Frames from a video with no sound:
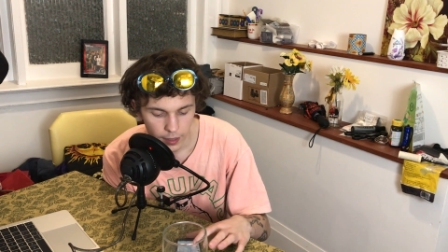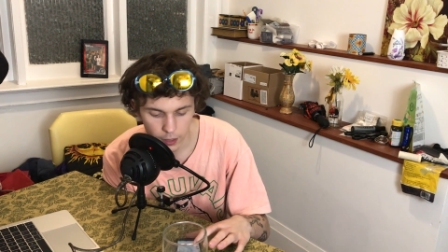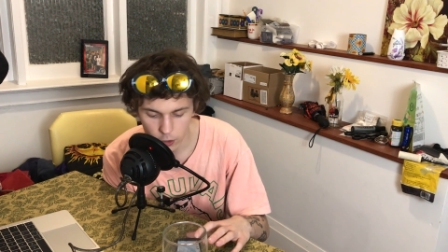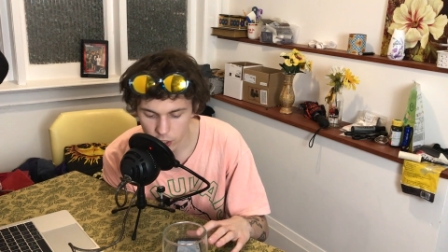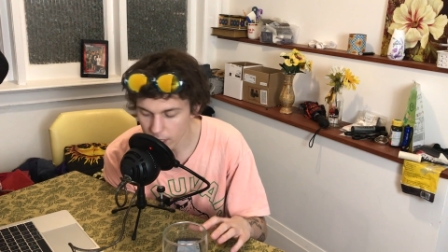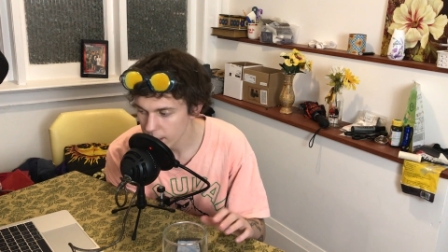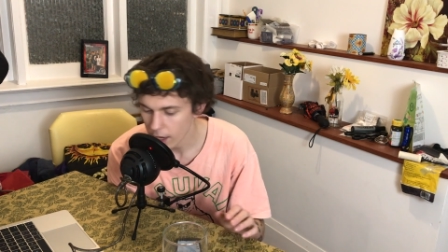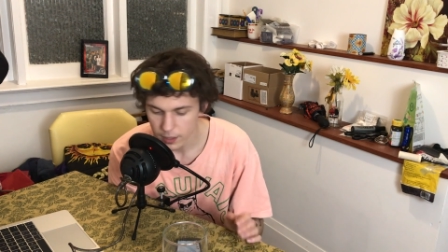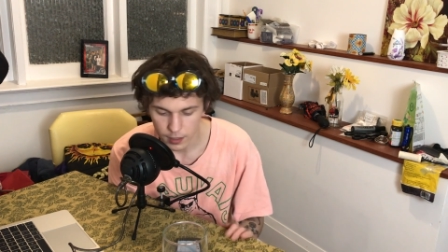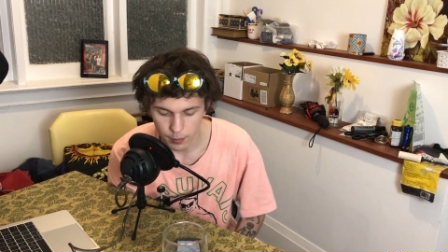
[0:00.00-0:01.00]
Can you do a Shane
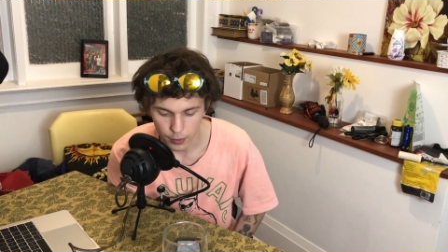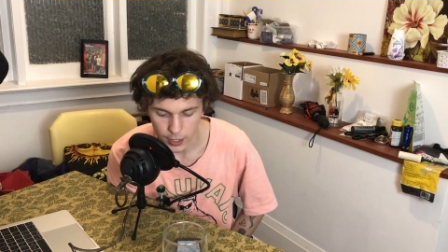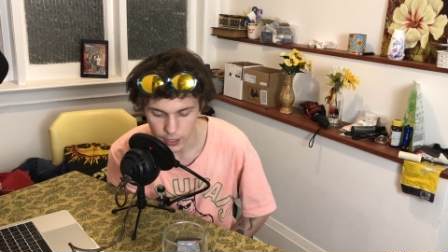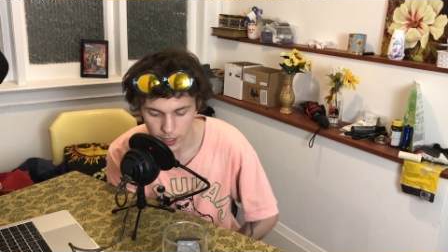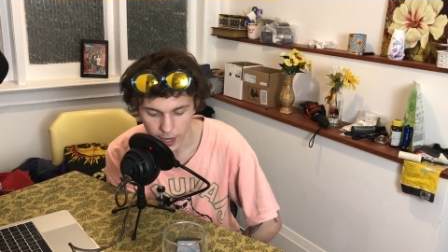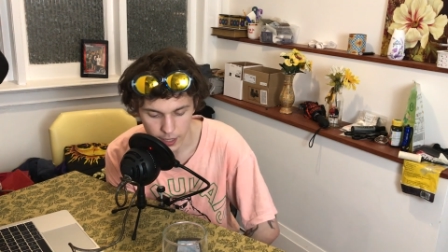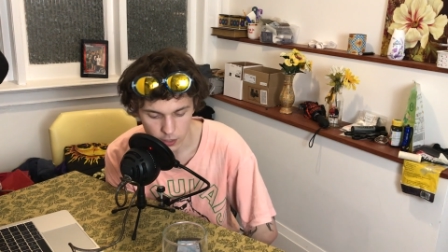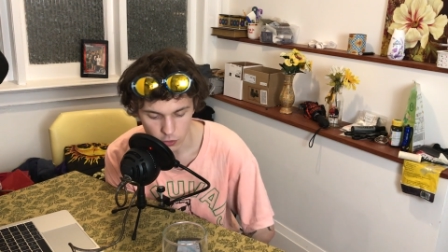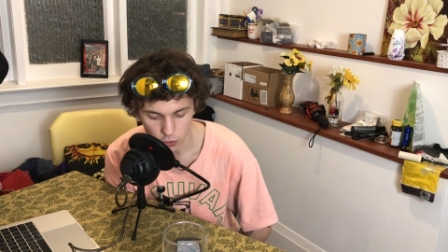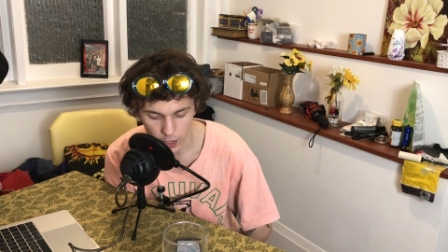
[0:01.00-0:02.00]
Dawson impression?
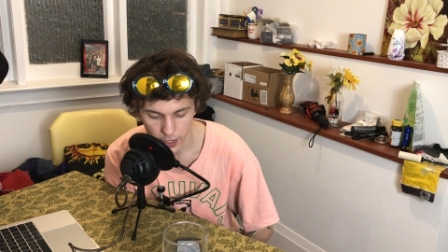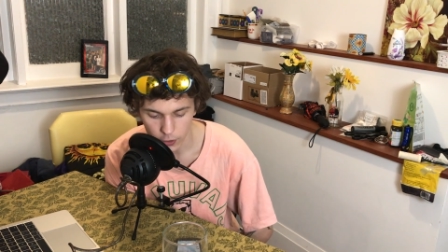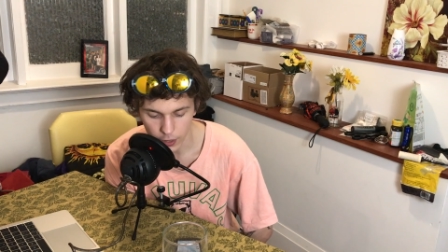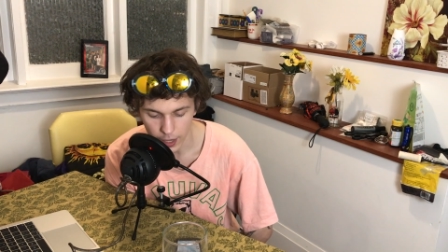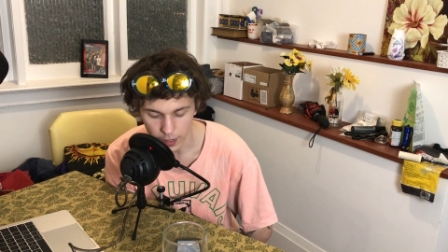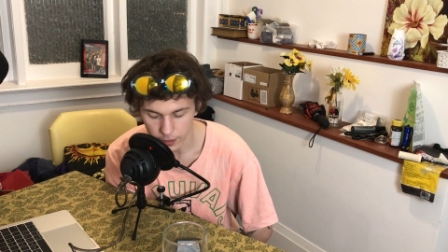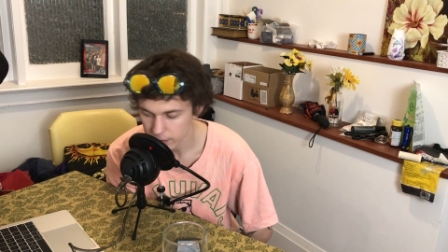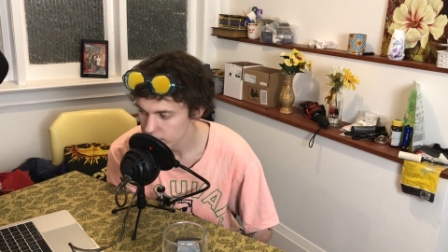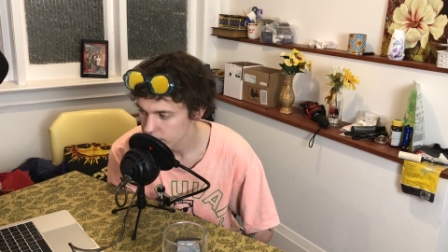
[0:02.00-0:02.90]
Asks Dre Cray.